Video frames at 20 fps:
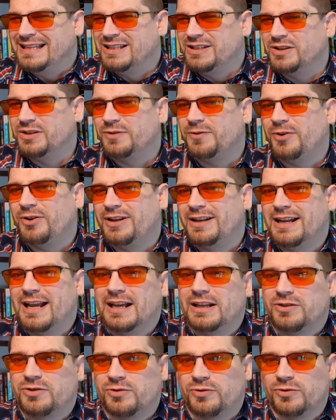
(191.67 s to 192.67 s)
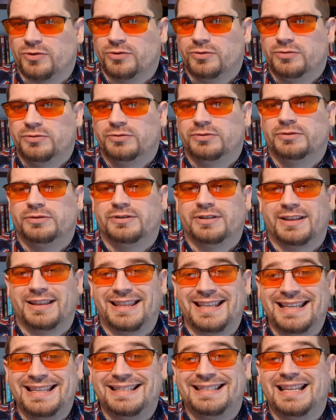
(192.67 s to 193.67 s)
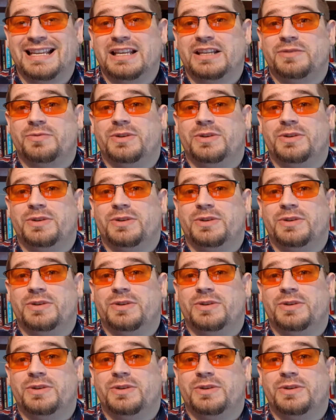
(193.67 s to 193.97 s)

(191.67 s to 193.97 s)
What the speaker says: So it's very natural. These days